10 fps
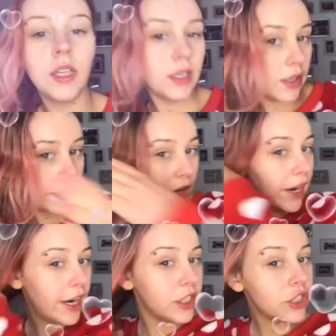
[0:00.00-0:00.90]
Now your
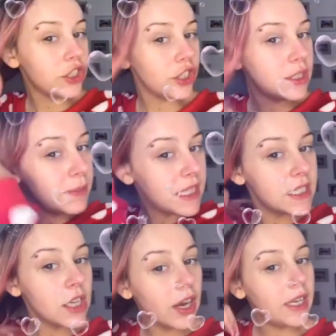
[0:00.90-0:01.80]
hair should just be a
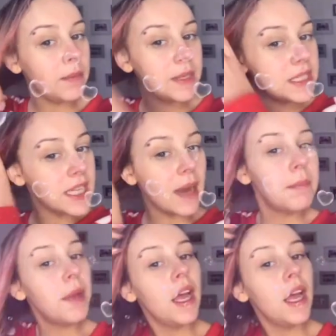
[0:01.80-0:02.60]
tiny bit damp